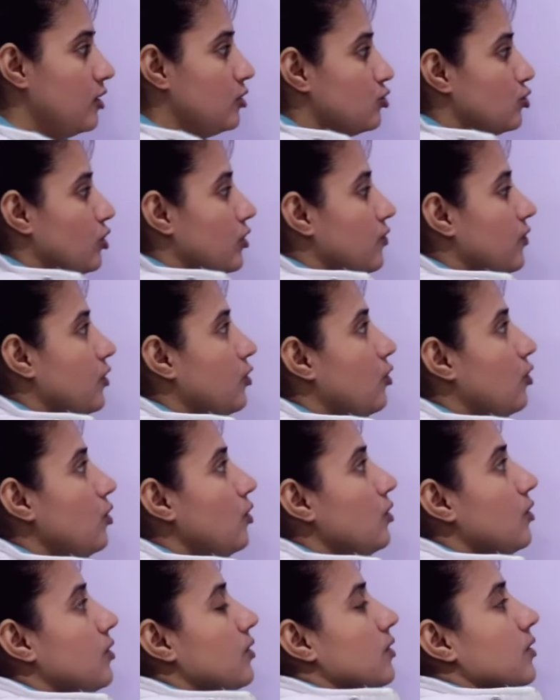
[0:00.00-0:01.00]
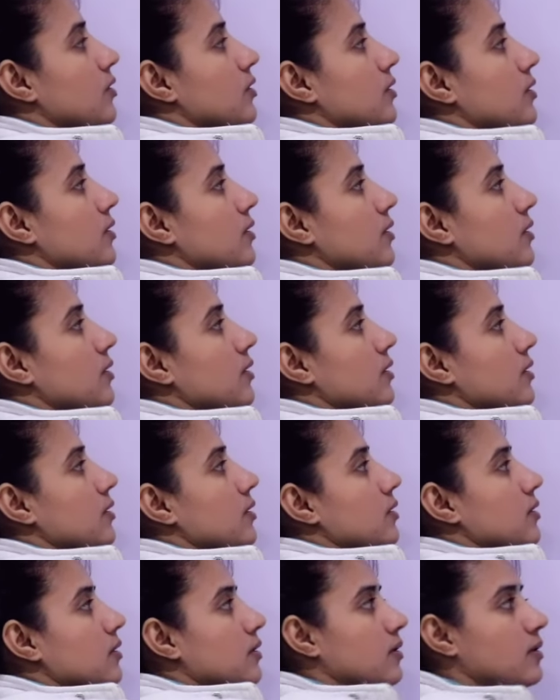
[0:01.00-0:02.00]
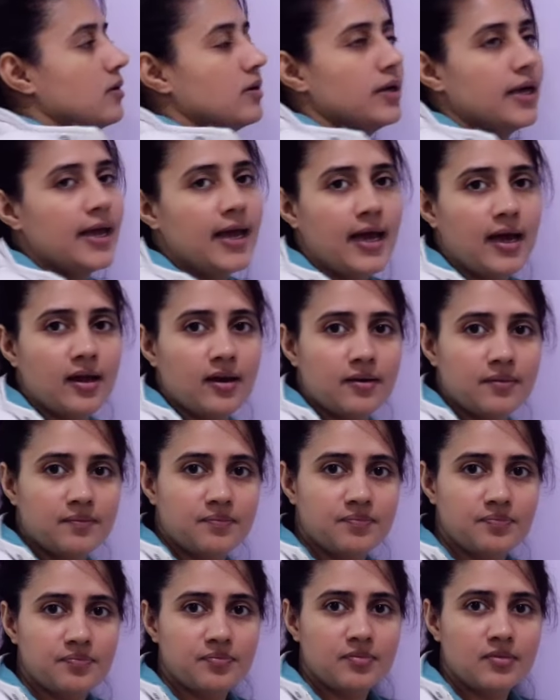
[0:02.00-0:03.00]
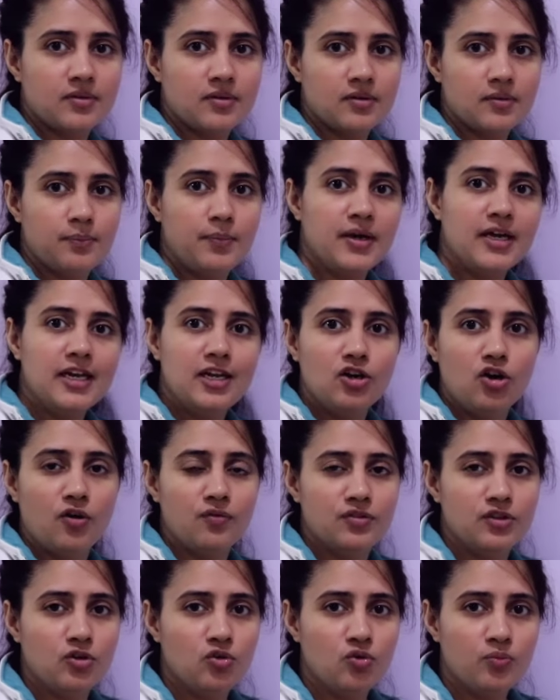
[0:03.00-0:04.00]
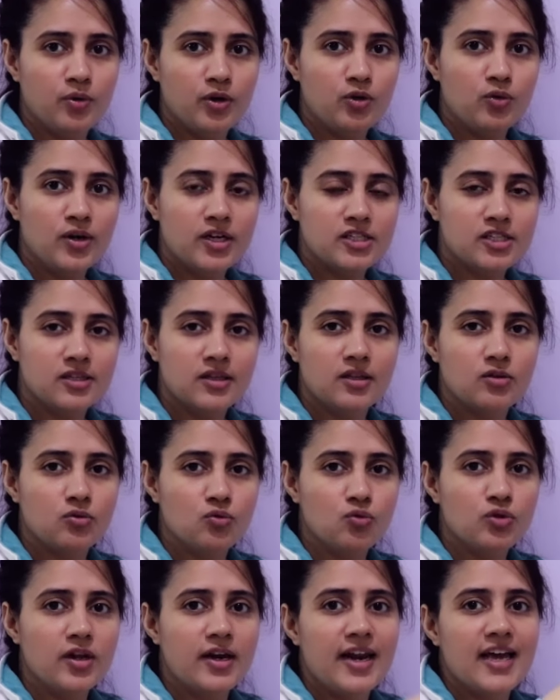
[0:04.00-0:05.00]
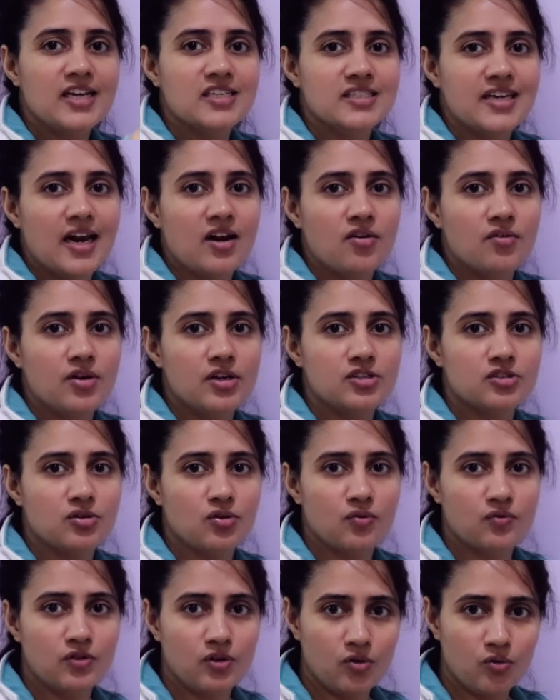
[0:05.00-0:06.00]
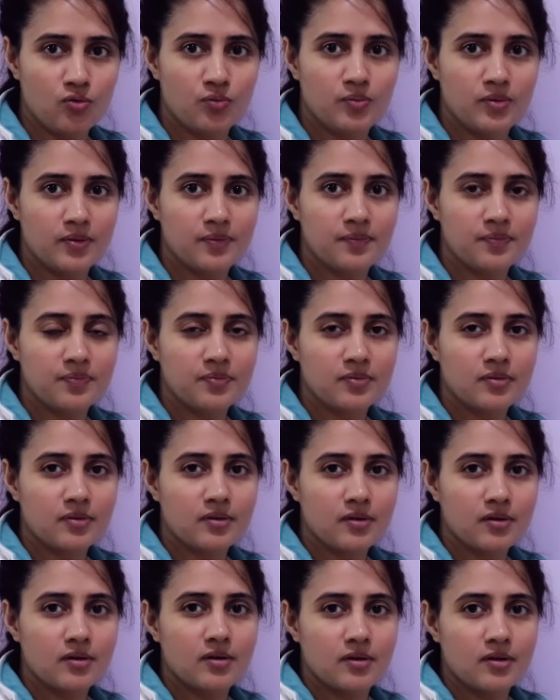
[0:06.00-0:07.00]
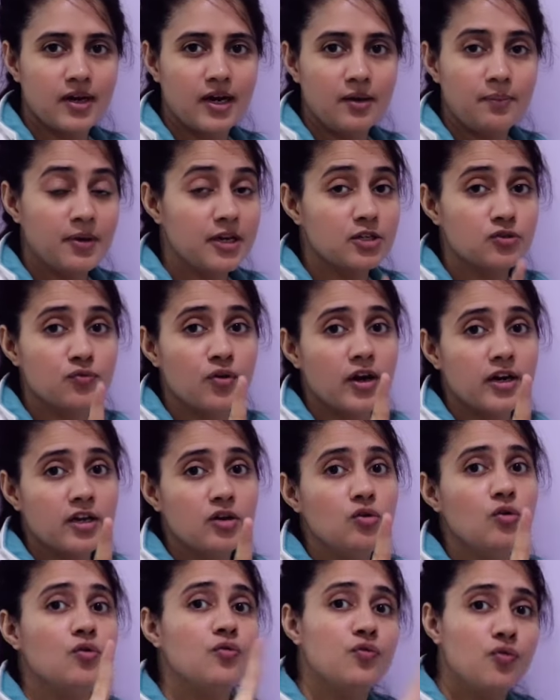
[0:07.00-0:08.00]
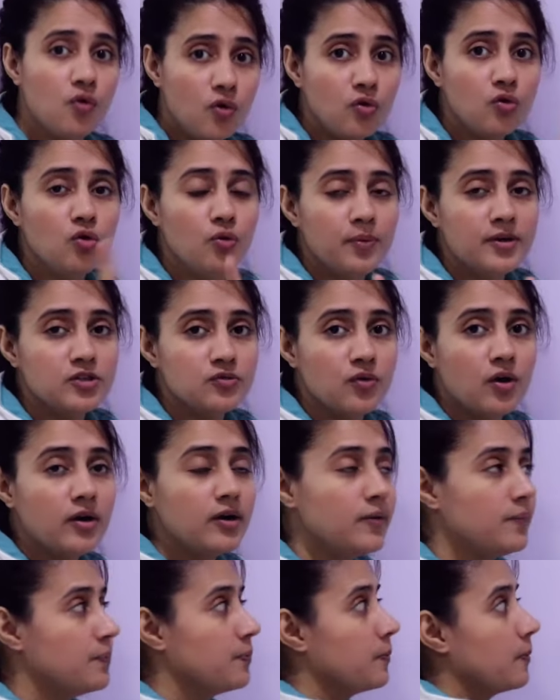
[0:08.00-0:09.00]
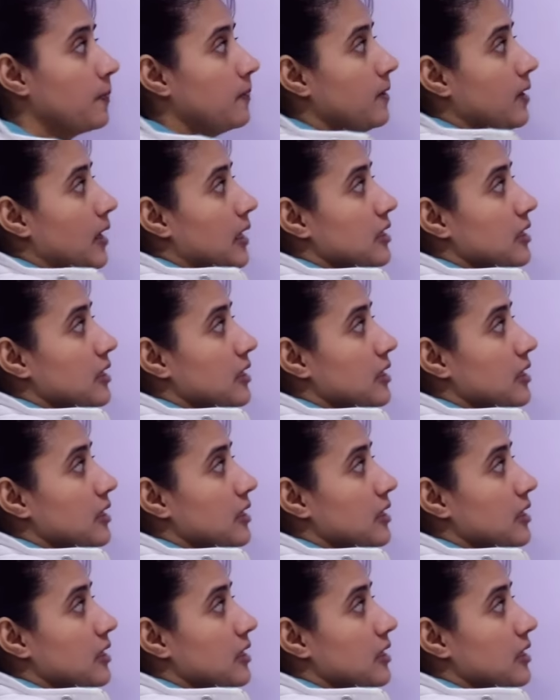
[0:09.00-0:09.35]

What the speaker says: So it will go here, beginning of the loop, or you can say to the next iteration of the loop, right? Because working of for loop is what?